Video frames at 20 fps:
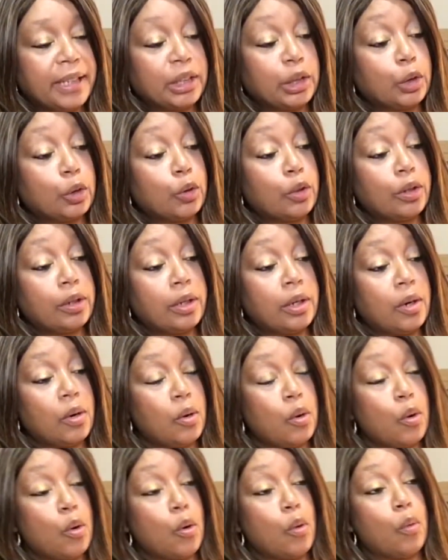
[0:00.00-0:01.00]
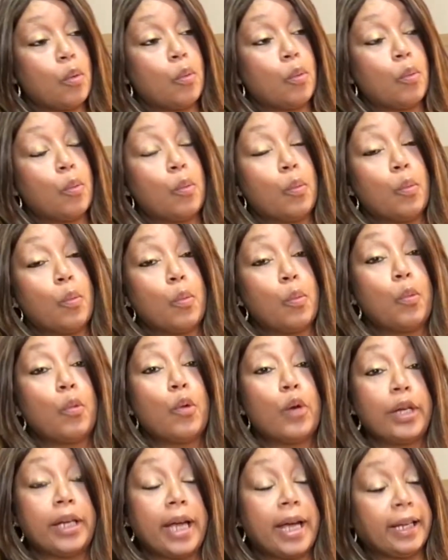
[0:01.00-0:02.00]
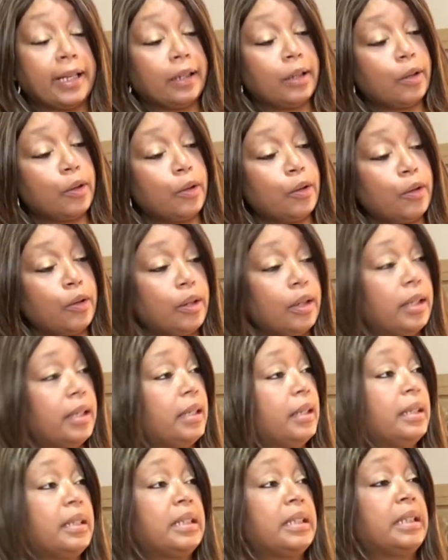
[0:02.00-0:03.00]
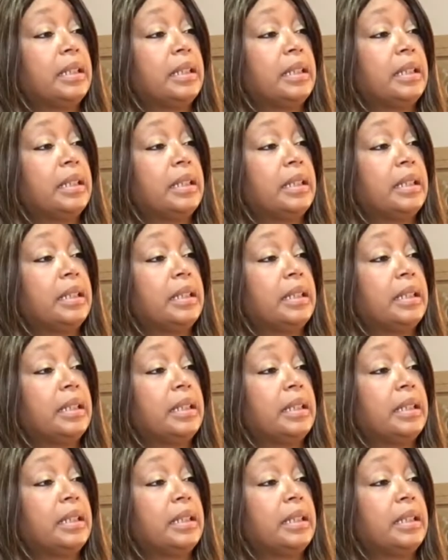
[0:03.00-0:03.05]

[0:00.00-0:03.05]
based on what I learned.